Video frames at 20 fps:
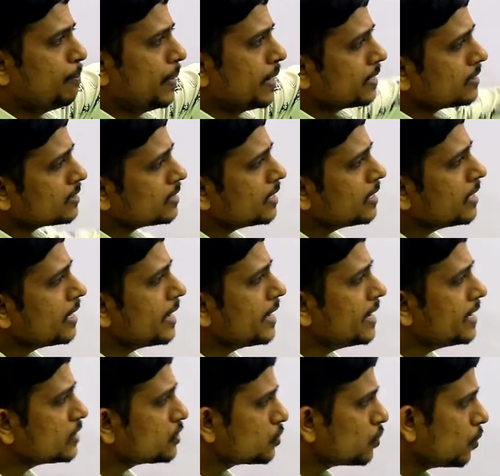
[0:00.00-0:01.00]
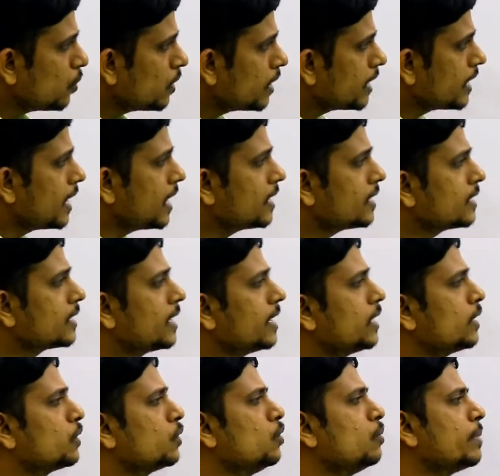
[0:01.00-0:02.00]
Person A sold an
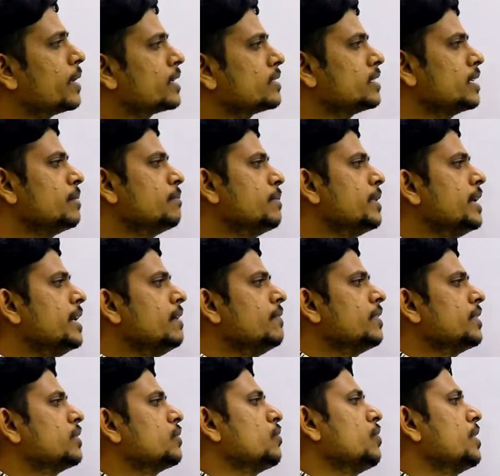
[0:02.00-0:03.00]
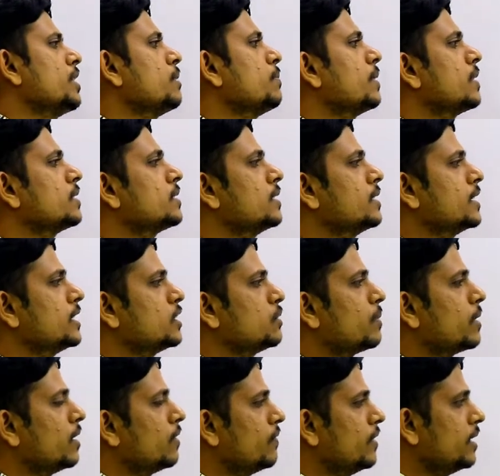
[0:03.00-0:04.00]
article to person B with
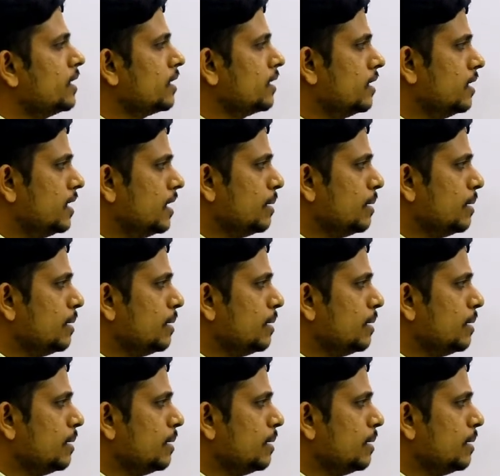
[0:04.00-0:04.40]
20% profit.